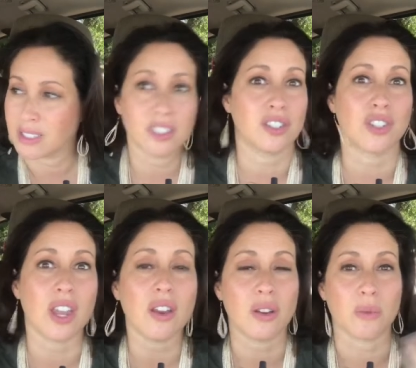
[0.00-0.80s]
to
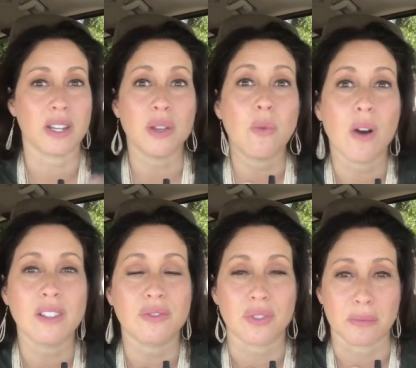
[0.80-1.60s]
share what he
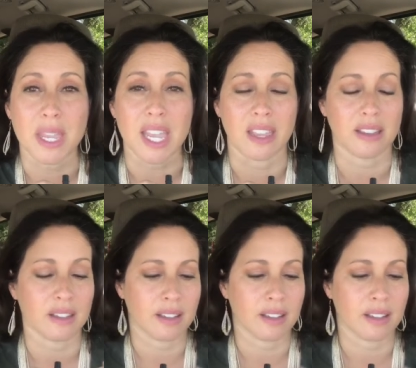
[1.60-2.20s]
wants for me